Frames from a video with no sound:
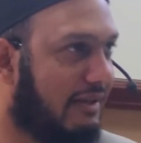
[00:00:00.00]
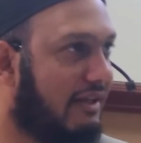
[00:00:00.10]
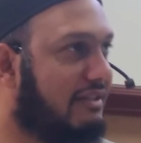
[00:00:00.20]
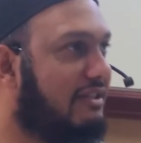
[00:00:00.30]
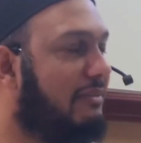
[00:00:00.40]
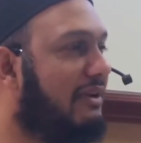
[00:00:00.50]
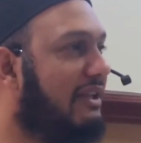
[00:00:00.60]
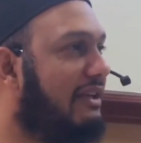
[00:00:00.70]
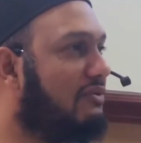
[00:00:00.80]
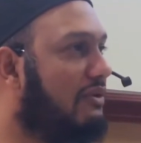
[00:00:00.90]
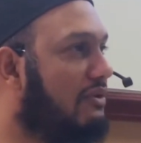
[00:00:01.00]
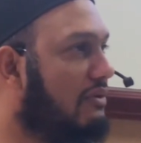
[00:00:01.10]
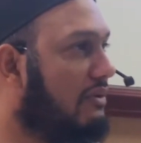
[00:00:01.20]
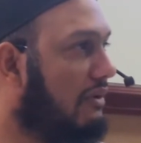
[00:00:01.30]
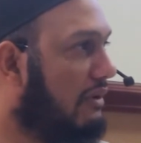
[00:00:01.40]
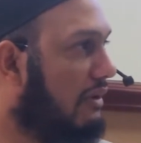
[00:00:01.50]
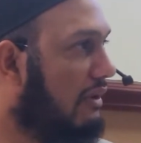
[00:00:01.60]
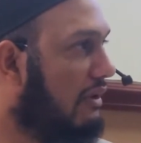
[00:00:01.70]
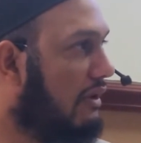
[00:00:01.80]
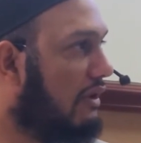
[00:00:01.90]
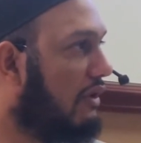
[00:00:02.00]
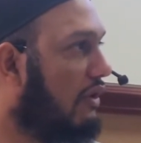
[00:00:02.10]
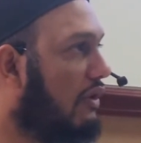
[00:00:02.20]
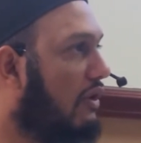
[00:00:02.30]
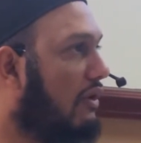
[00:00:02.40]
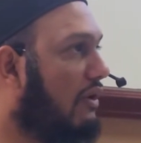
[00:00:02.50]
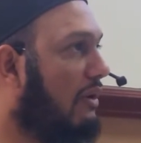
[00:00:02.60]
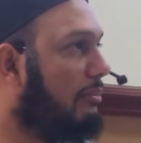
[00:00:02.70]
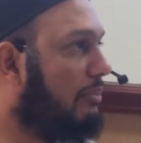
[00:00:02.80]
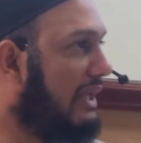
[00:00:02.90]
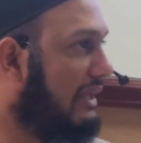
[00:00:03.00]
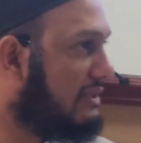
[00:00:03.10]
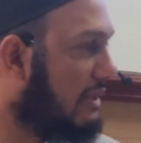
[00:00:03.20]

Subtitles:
A simile is when you compare